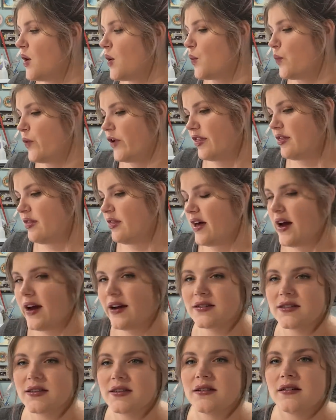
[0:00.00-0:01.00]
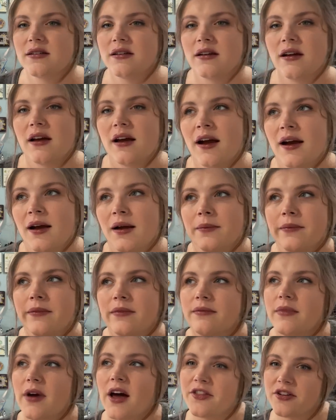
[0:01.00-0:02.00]
with that.
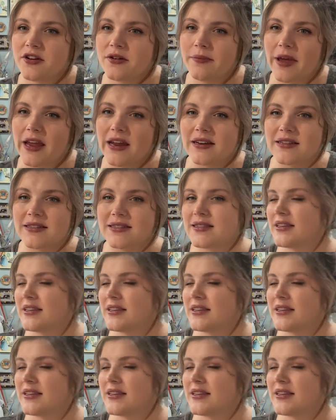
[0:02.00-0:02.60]
Um, other maintenance